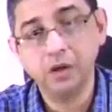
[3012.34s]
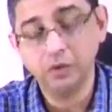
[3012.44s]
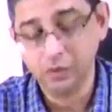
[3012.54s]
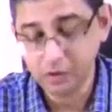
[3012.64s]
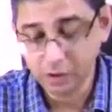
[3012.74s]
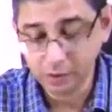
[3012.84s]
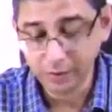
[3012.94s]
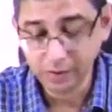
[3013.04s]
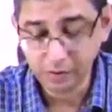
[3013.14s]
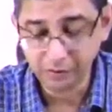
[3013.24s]
This
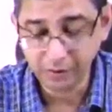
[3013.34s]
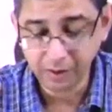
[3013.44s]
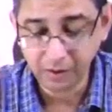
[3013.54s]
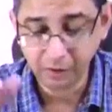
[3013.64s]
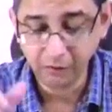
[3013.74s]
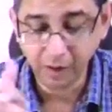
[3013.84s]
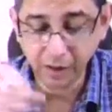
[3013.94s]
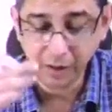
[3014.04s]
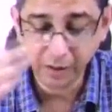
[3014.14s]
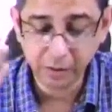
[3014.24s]
explains the fact that why
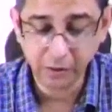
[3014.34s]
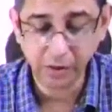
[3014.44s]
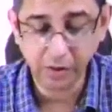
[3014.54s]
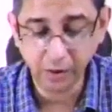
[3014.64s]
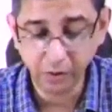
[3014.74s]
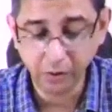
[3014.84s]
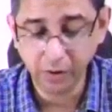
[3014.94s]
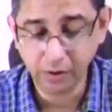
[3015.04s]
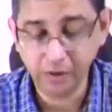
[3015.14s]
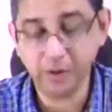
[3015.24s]
it is written
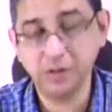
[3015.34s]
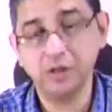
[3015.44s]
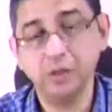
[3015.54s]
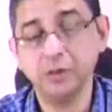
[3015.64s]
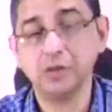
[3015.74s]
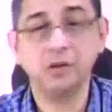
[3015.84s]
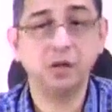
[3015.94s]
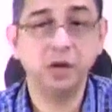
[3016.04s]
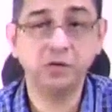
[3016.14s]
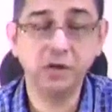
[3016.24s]
neonatal transient myasthenia
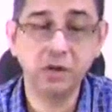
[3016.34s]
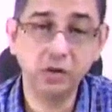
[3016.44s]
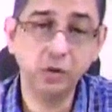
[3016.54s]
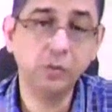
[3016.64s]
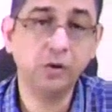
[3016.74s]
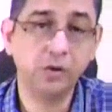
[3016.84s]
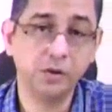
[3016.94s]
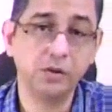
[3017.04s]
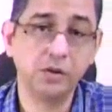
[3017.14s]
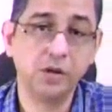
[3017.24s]
gravis has a good
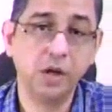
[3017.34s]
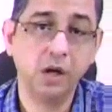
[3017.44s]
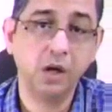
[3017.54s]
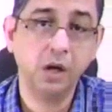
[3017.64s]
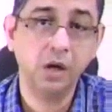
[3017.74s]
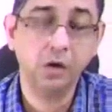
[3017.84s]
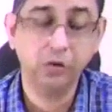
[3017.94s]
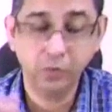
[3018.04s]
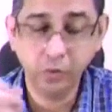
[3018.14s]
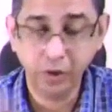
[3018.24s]
prognosis.
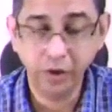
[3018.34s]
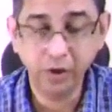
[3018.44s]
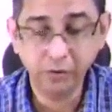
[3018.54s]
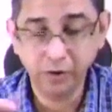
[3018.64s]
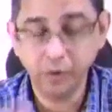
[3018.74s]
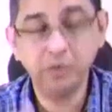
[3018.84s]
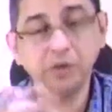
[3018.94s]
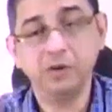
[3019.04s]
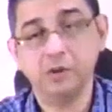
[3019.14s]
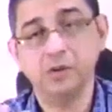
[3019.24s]
If you read it without
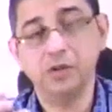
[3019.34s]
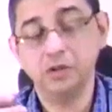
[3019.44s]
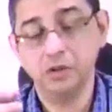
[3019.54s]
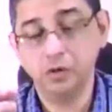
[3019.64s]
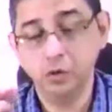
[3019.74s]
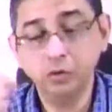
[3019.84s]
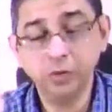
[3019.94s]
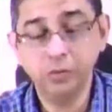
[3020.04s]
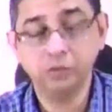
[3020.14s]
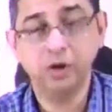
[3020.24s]
this explanation, you
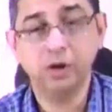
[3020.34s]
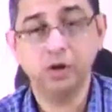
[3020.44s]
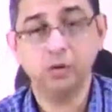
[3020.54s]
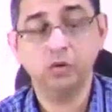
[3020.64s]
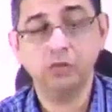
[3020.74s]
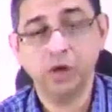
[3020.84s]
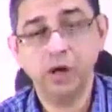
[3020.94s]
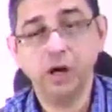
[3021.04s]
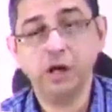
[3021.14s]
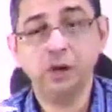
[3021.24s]
would be wondering, no, on one
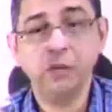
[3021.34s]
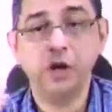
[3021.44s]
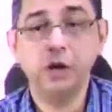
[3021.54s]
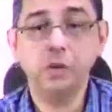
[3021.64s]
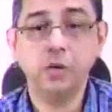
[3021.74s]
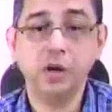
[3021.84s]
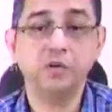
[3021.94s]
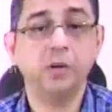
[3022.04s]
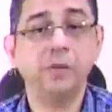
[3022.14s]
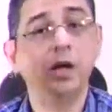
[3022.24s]
hand I'm telling you
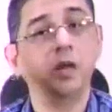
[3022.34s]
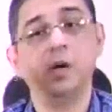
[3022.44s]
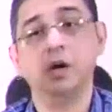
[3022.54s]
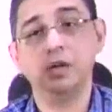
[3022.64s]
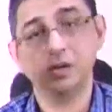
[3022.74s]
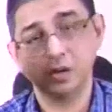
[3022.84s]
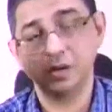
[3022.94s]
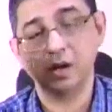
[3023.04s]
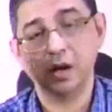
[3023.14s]
diaphragmatic paralysis,